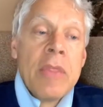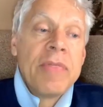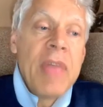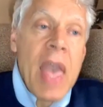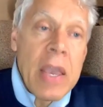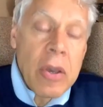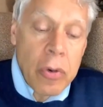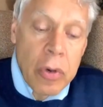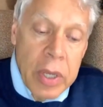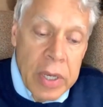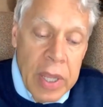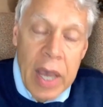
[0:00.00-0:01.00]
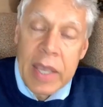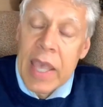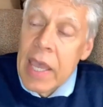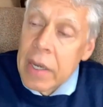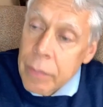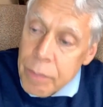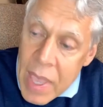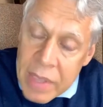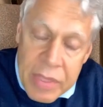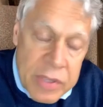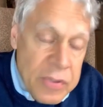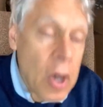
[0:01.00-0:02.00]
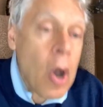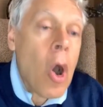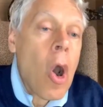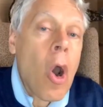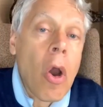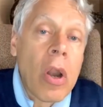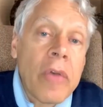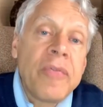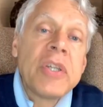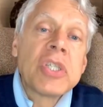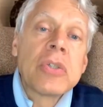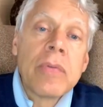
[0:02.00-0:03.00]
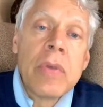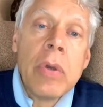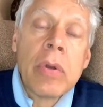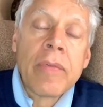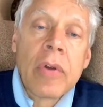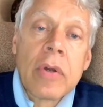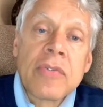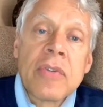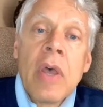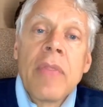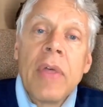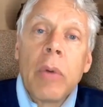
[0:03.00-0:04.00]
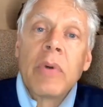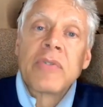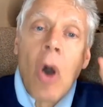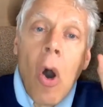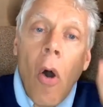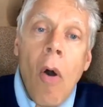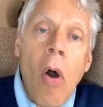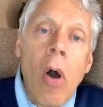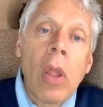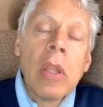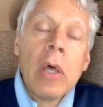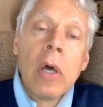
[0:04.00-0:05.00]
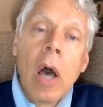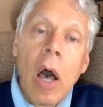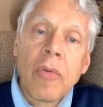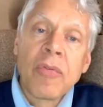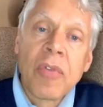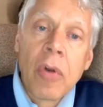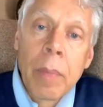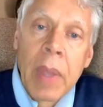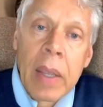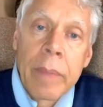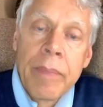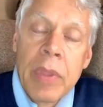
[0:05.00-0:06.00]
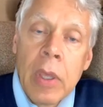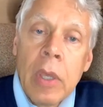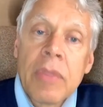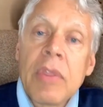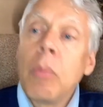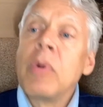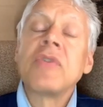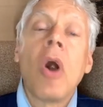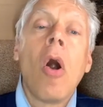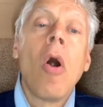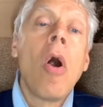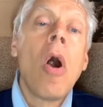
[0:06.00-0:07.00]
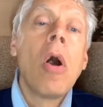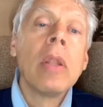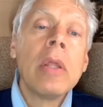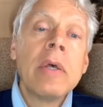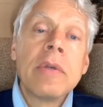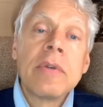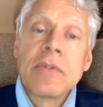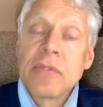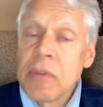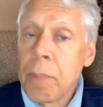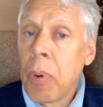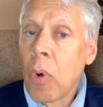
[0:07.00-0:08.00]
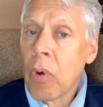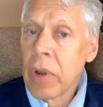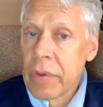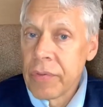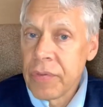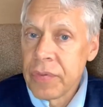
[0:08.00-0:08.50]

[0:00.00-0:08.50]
They could, again, make this artificial universe that was all affirming, that was all supportive.